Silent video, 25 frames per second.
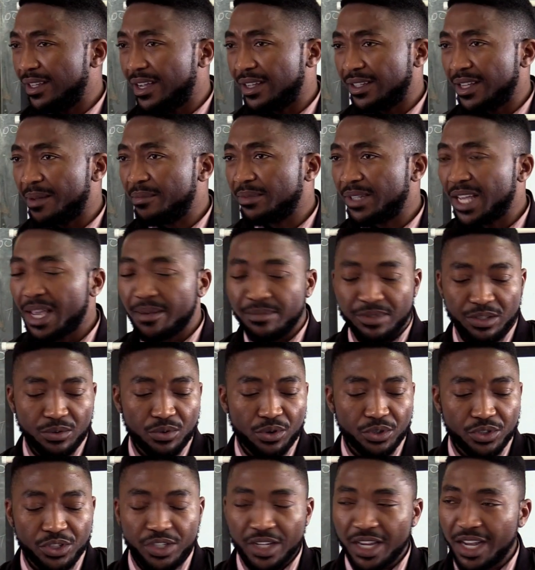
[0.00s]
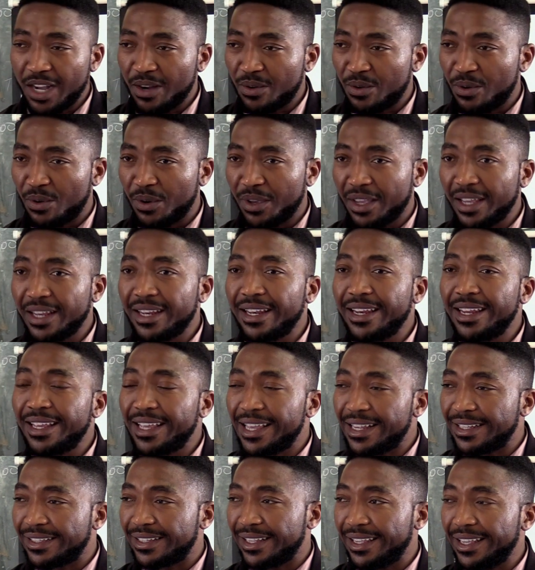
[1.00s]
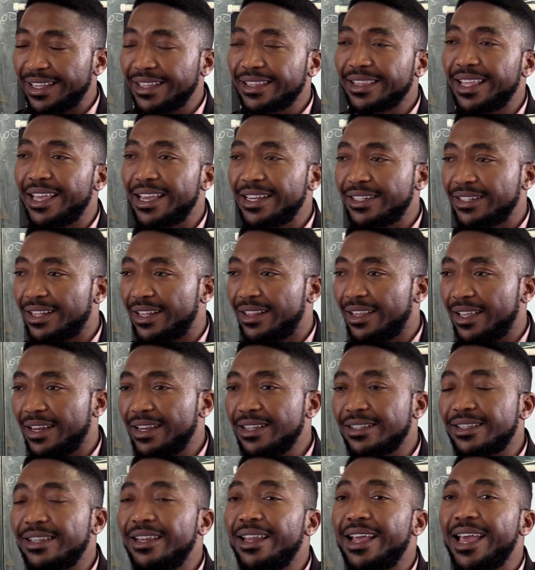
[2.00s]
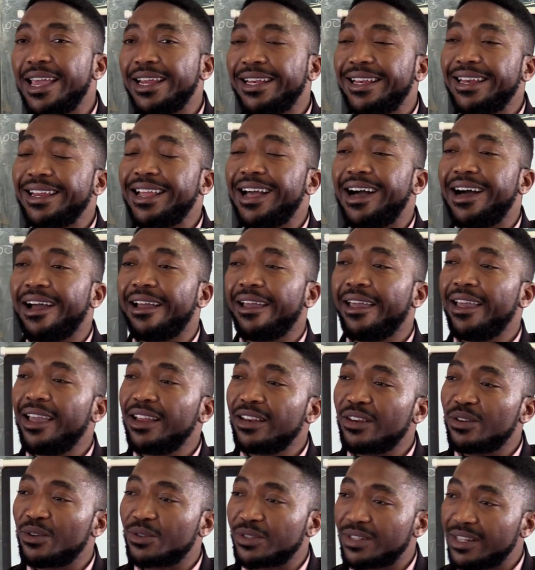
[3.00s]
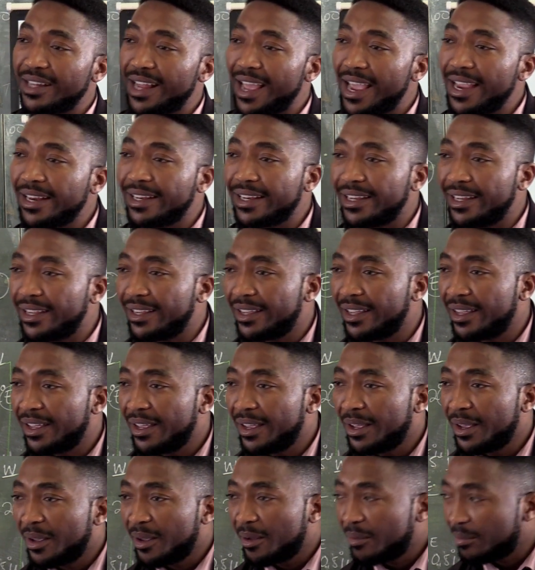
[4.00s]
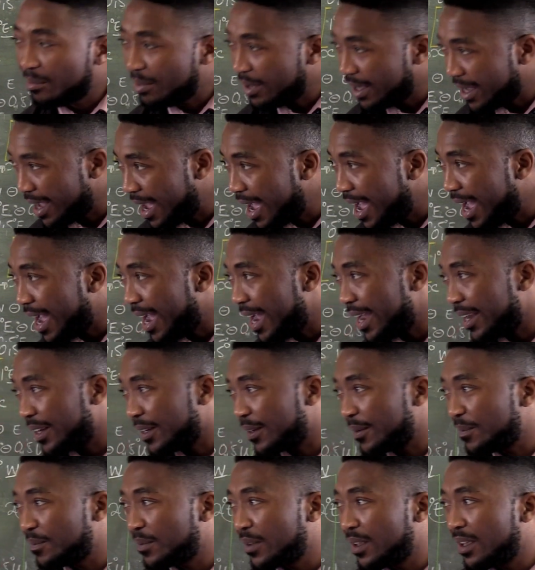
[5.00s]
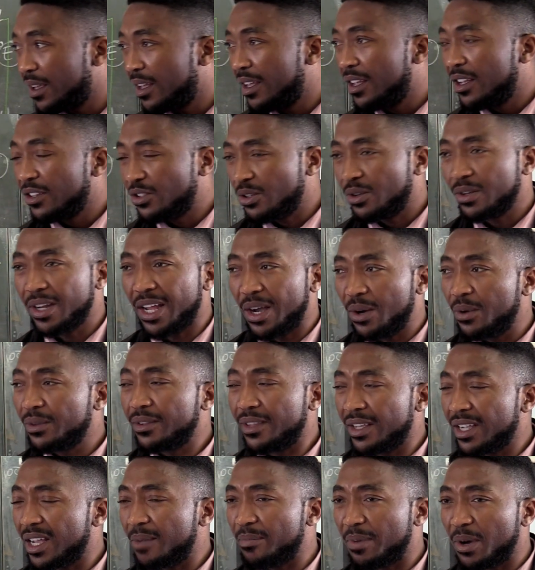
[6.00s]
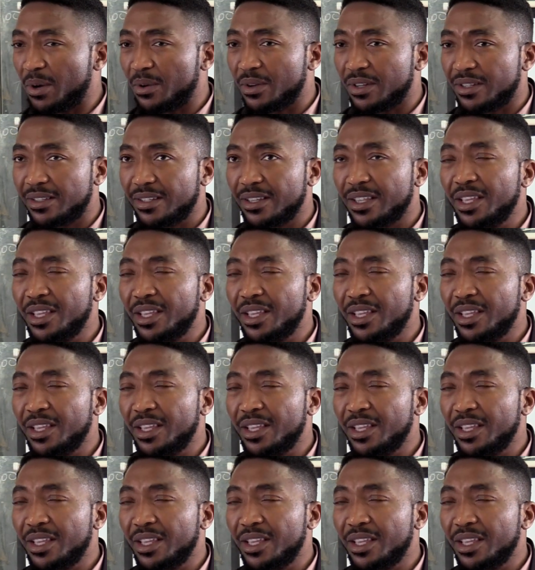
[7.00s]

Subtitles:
Sometimes you watch that is slightly ahead or slightly behind. So now think about it.